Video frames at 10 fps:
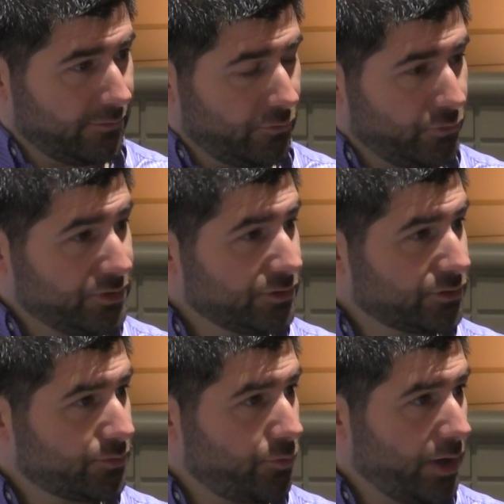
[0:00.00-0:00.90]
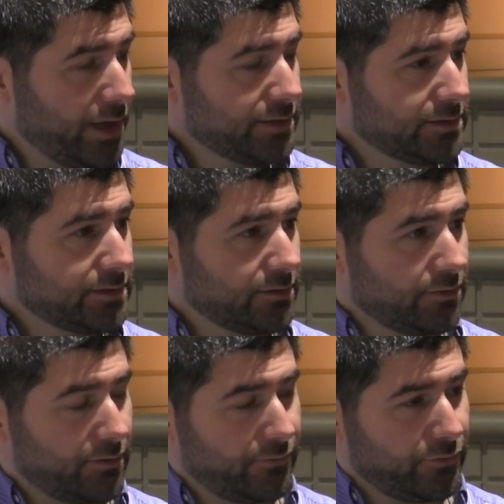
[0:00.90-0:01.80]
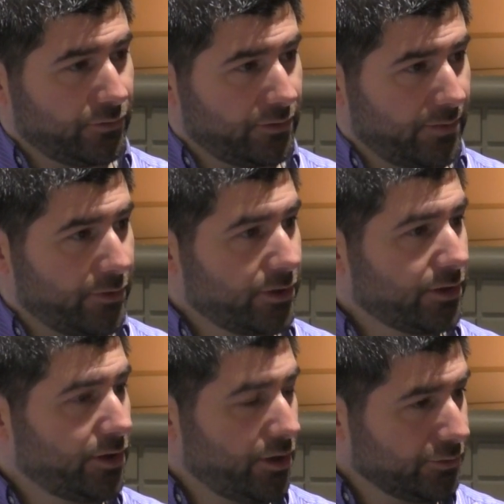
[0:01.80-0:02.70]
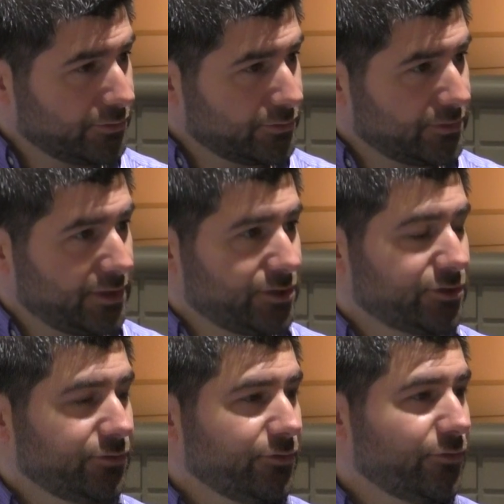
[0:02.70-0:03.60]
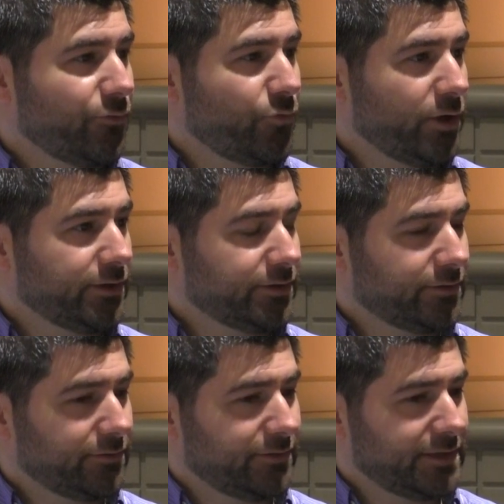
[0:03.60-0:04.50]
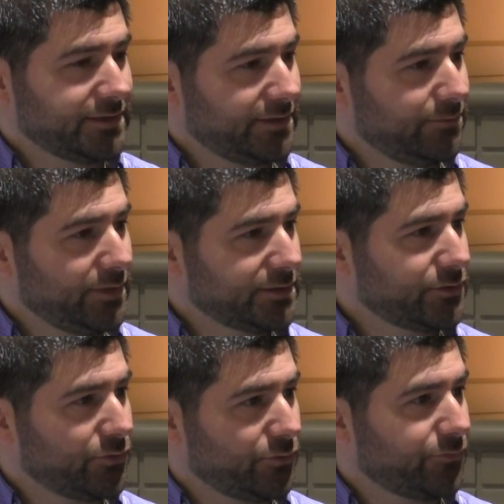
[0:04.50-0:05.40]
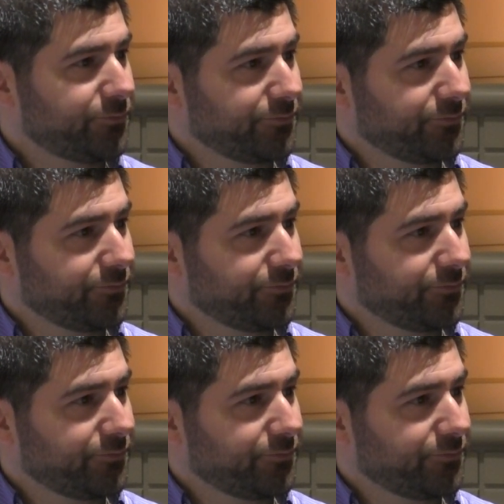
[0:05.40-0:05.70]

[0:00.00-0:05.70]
research prize of the American Heart Association. What does it mean to you?